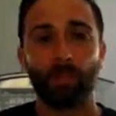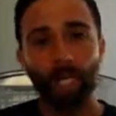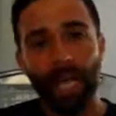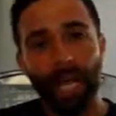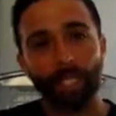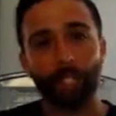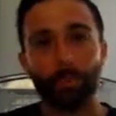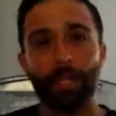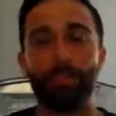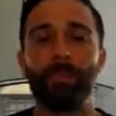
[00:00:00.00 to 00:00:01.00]
we're going to add a
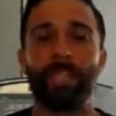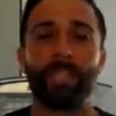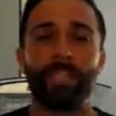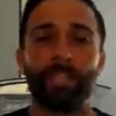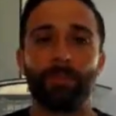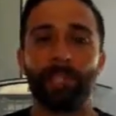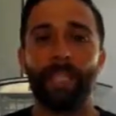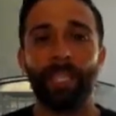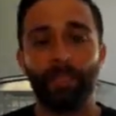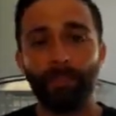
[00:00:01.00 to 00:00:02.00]
little bit of the business element,
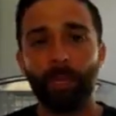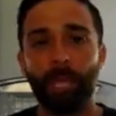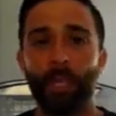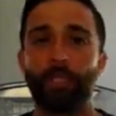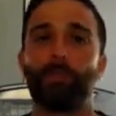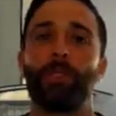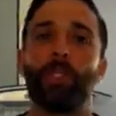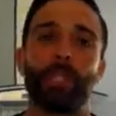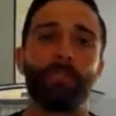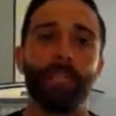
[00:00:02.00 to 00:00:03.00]
a little bit of the
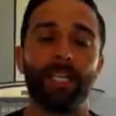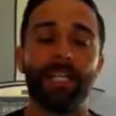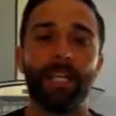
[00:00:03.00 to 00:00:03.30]
entrepreneur element,